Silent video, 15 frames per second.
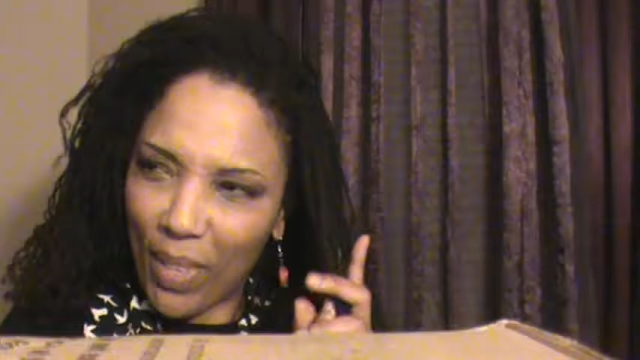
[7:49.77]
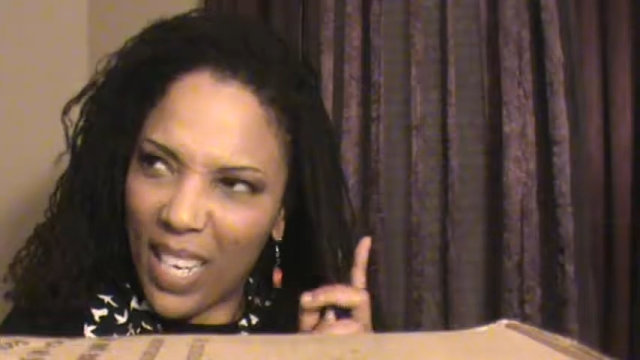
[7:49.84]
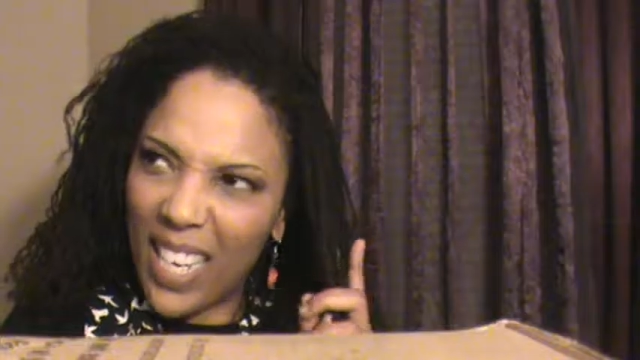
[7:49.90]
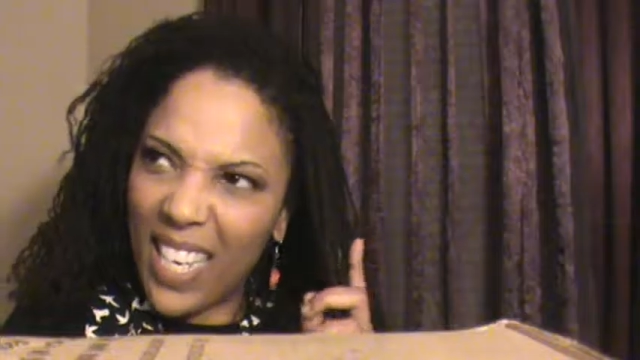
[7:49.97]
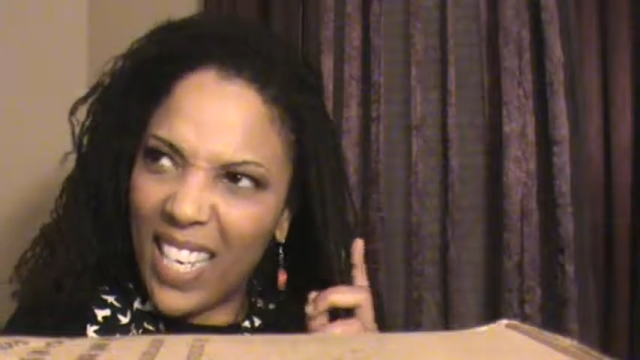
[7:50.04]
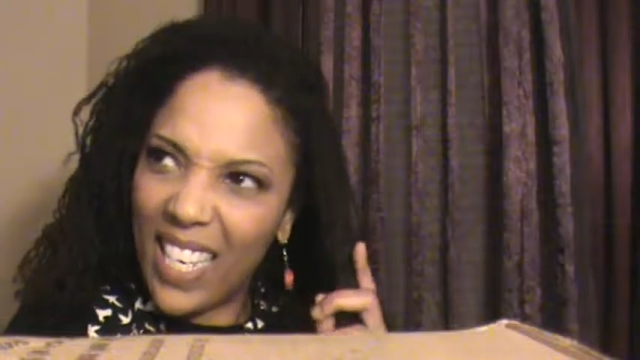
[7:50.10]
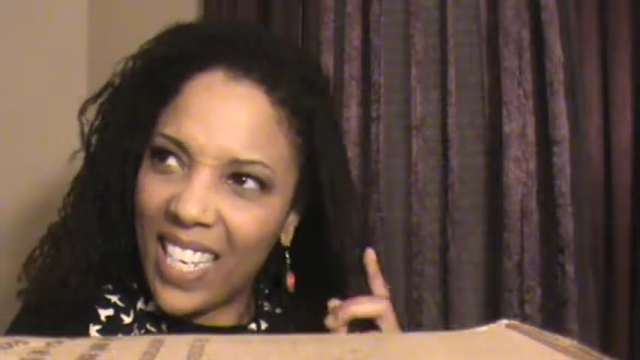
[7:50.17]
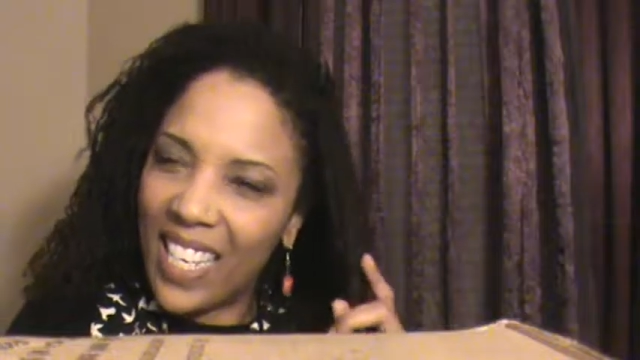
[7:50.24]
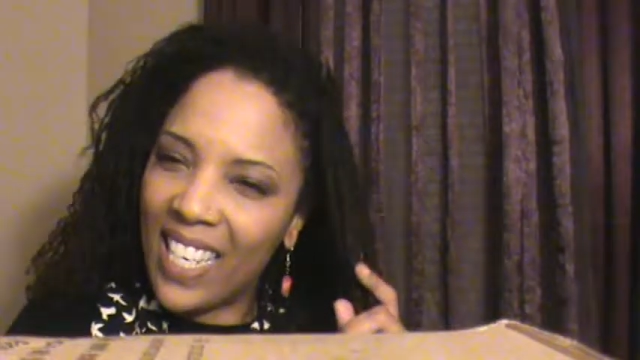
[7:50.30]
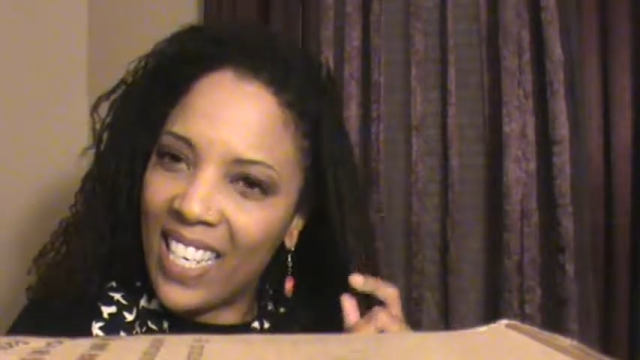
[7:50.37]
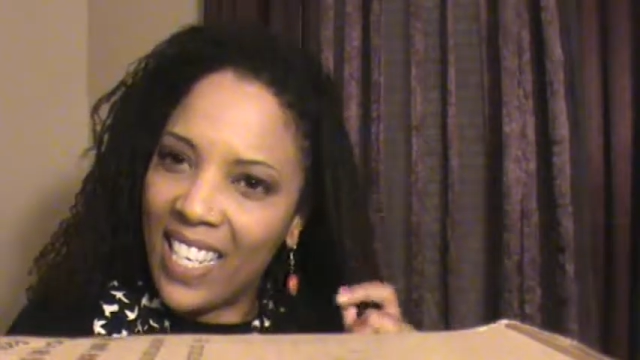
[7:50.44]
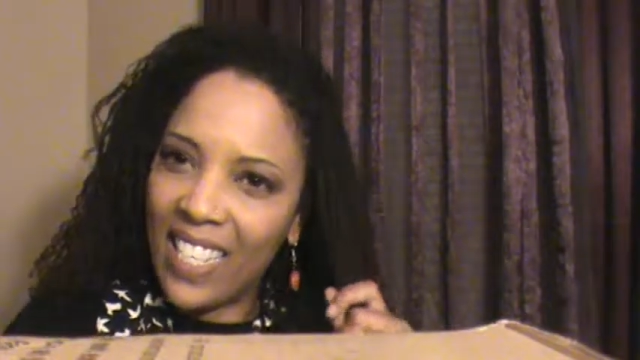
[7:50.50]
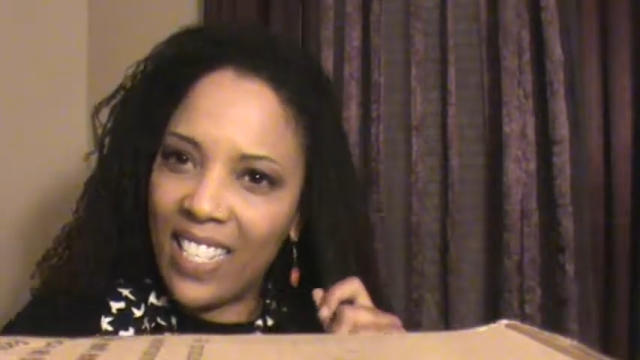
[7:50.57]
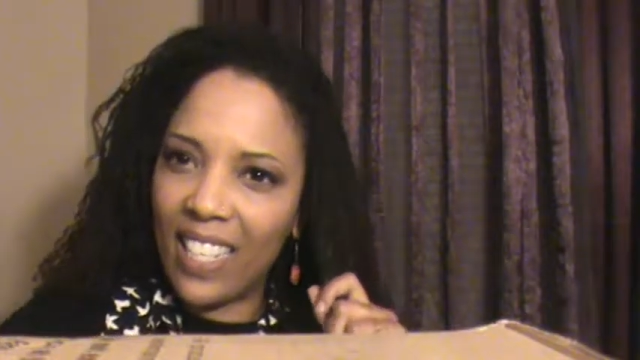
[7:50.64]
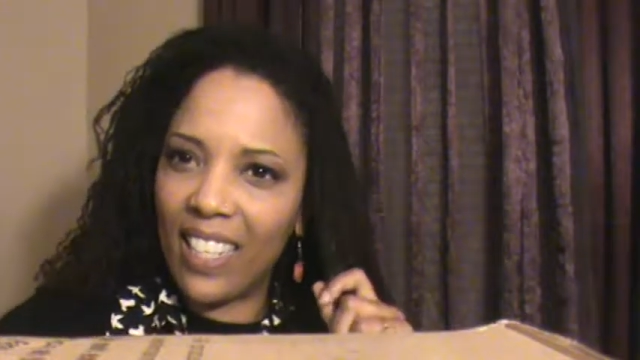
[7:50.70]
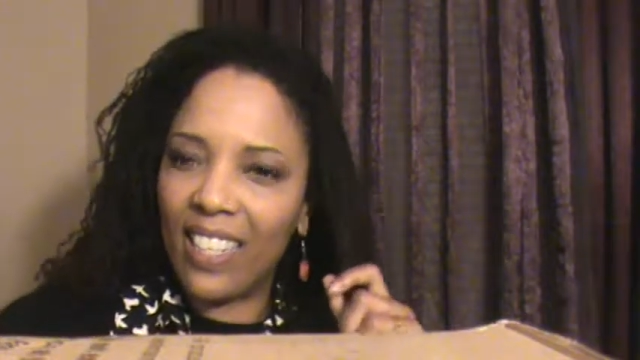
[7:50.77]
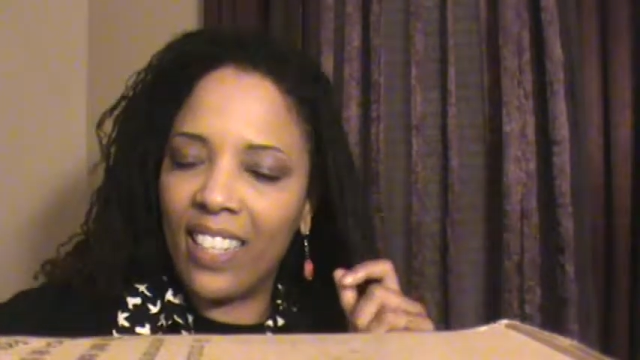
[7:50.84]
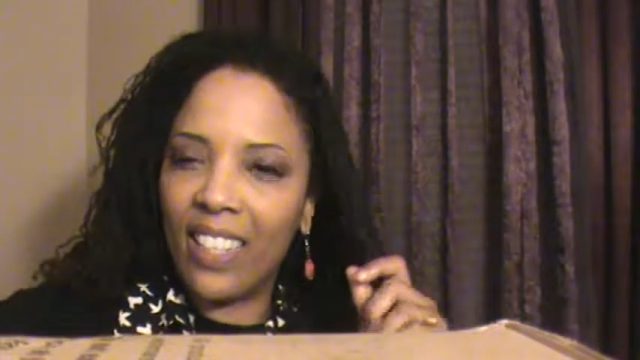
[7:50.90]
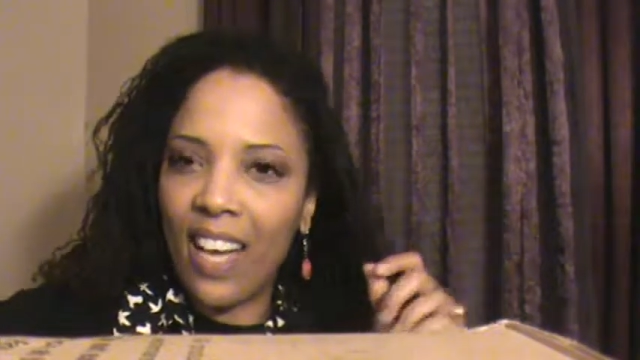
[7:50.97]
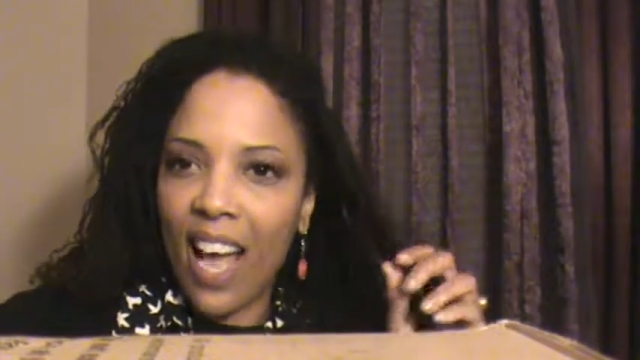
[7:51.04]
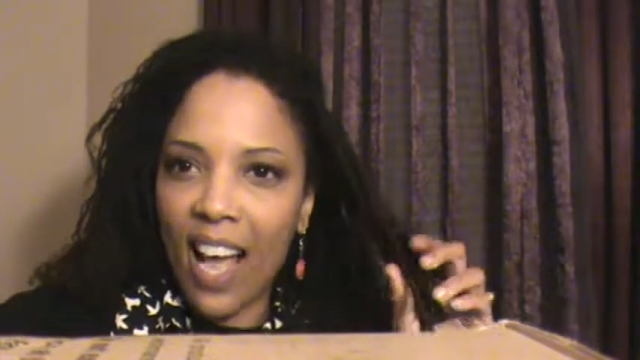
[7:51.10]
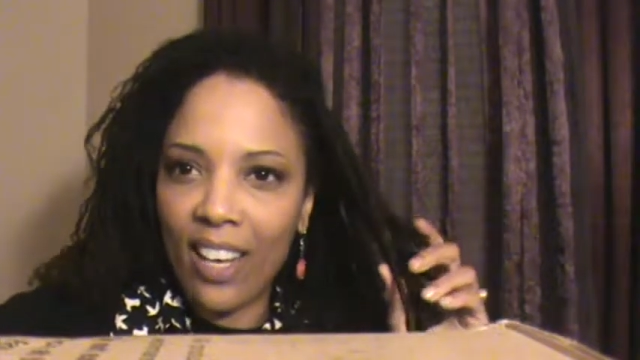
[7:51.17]
It is a
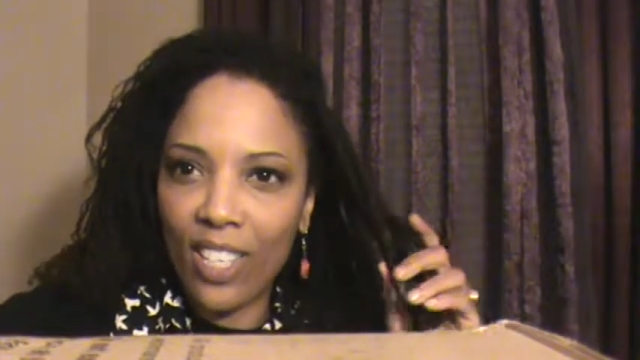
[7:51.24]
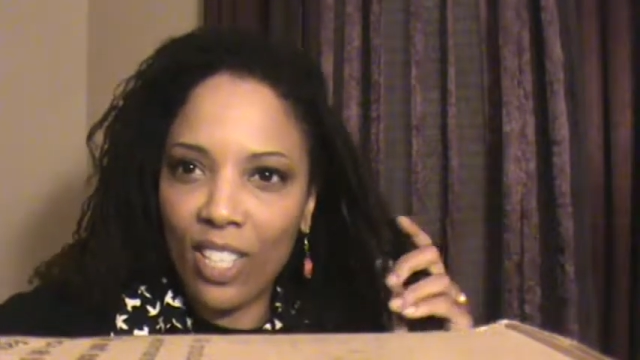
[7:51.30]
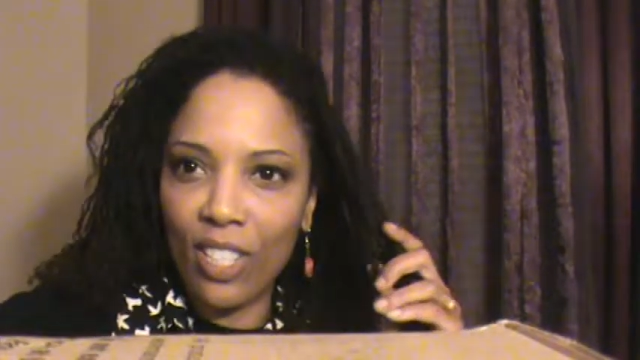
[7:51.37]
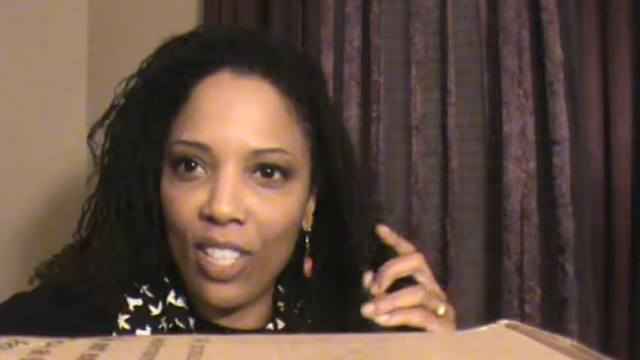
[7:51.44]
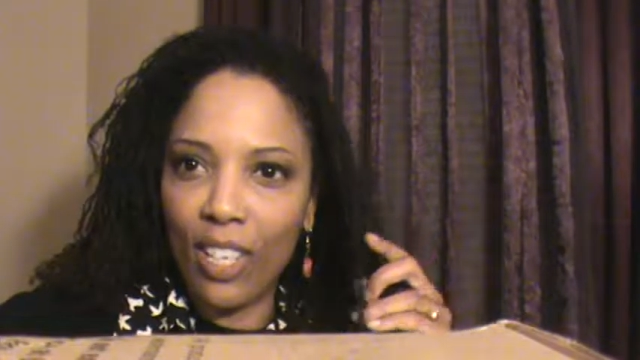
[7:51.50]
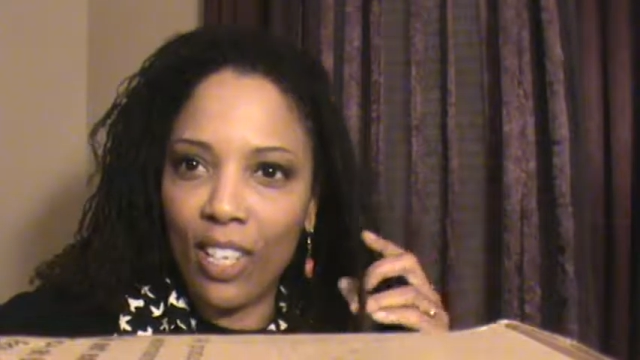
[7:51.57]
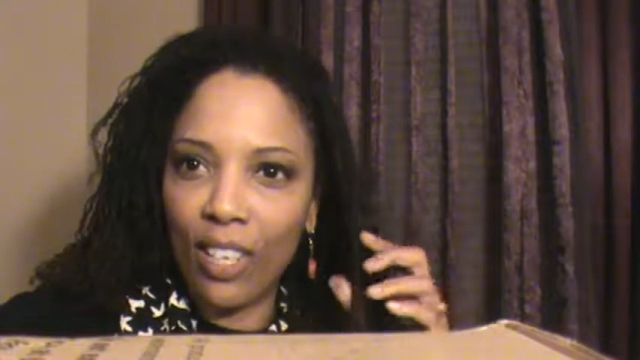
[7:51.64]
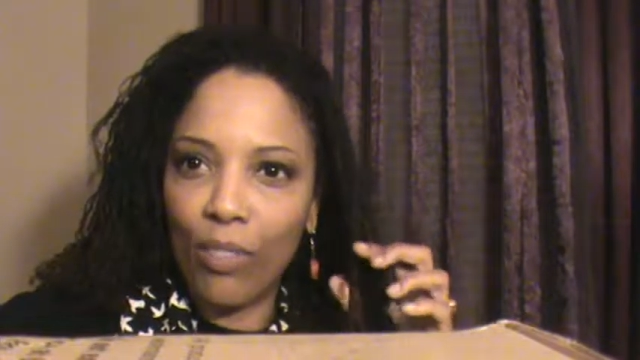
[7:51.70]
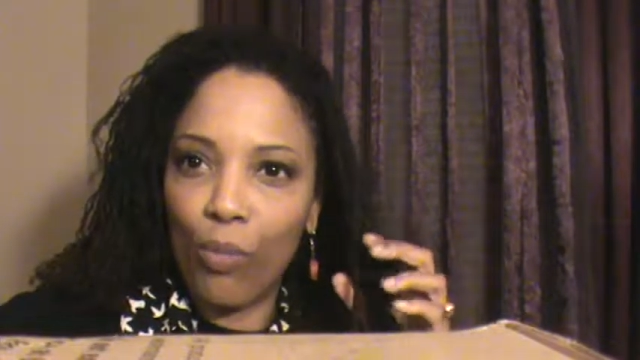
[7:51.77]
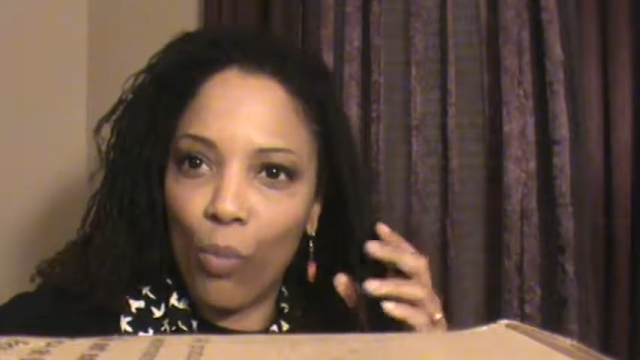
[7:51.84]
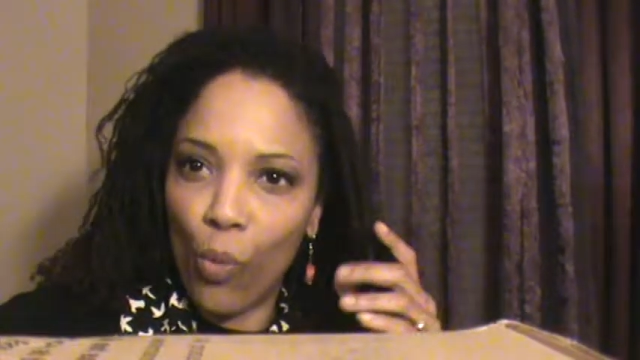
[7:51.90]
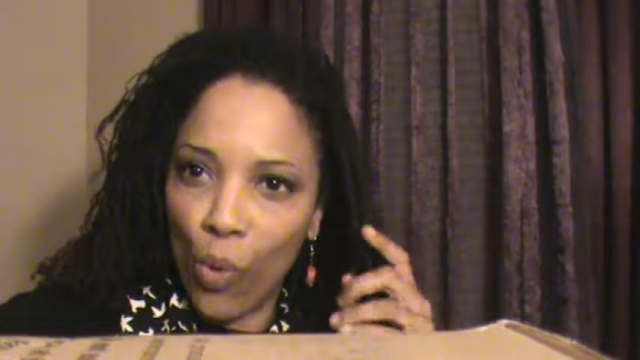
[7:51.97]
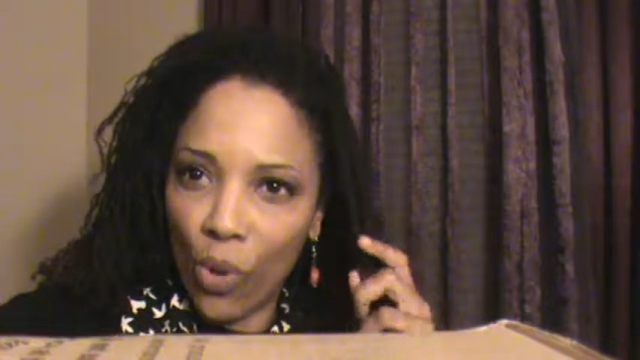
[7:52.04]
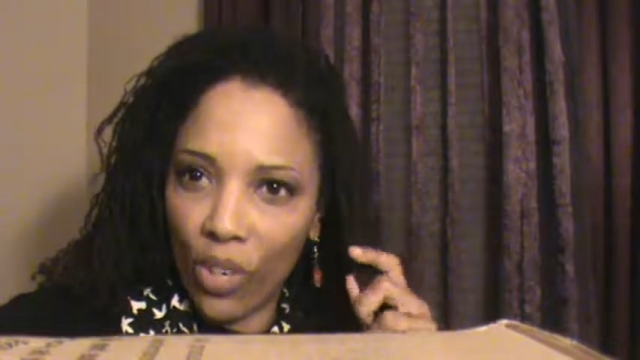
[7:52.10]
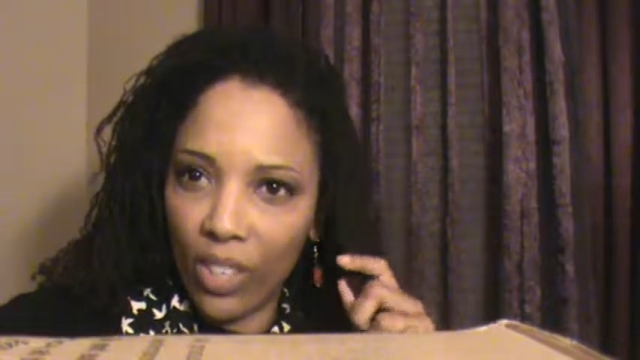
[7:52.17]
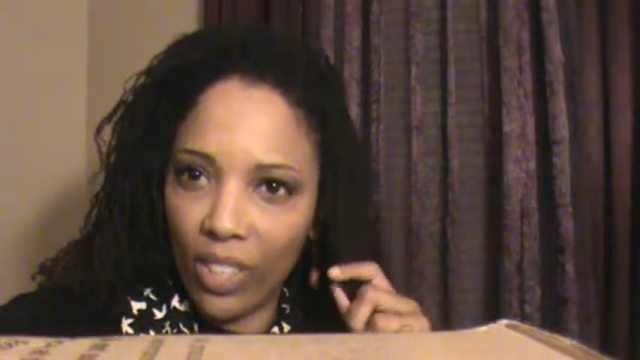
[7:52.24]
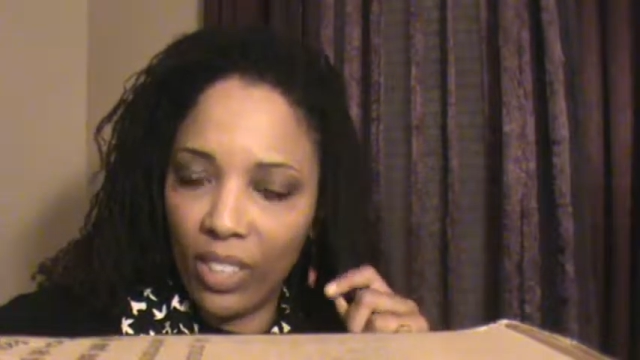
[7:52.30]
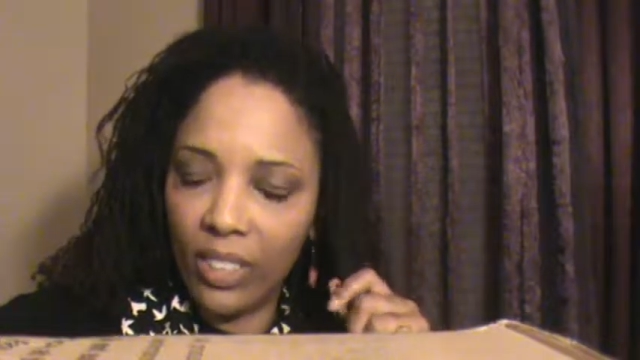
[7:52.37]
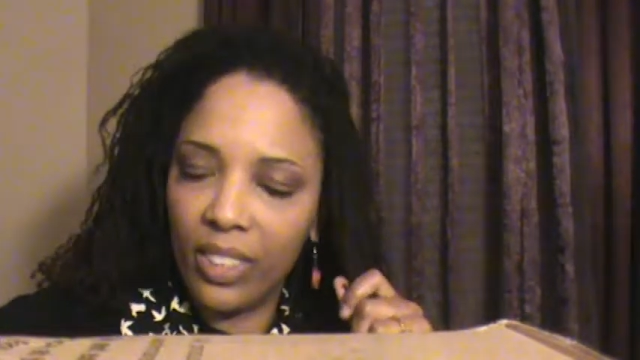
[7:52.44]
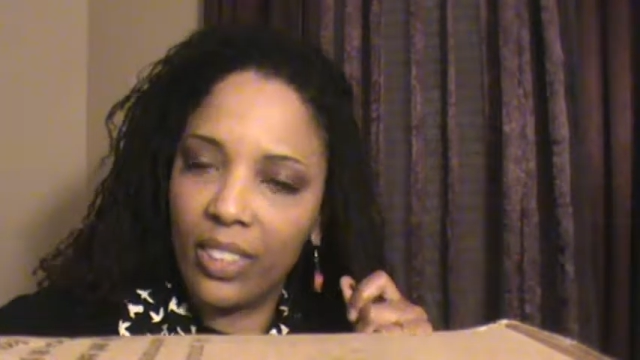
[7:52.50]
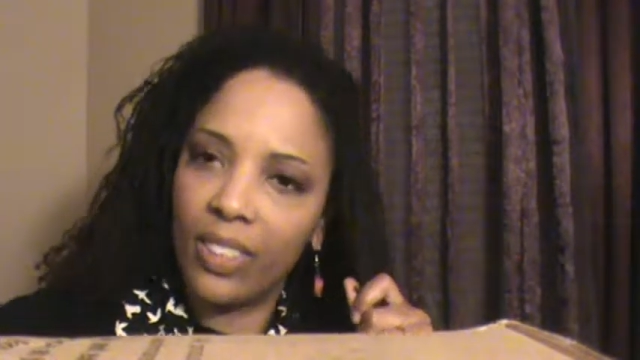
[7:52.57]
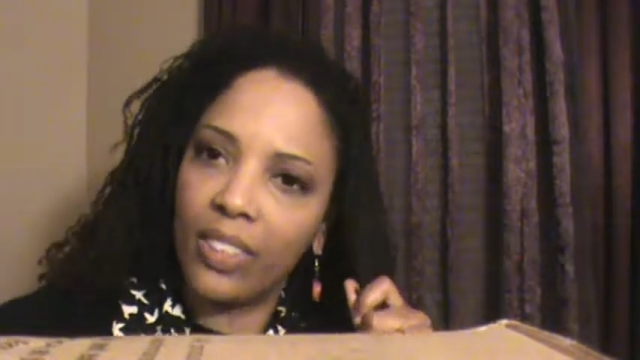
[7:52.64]
concoction of water.